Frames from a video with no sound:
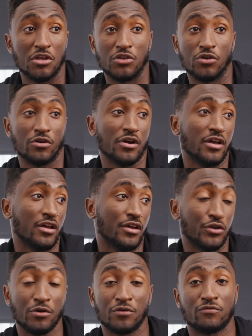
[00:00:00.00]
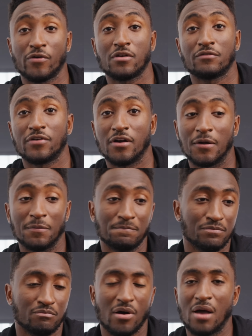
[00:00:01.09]
You're, uh, you're in front of a
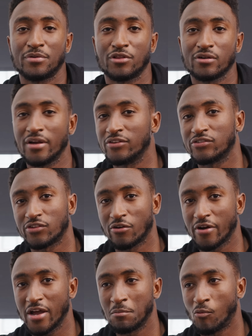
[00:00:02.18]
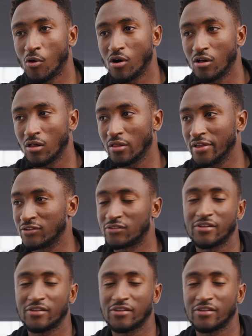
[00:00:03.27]
popular Instagram wall in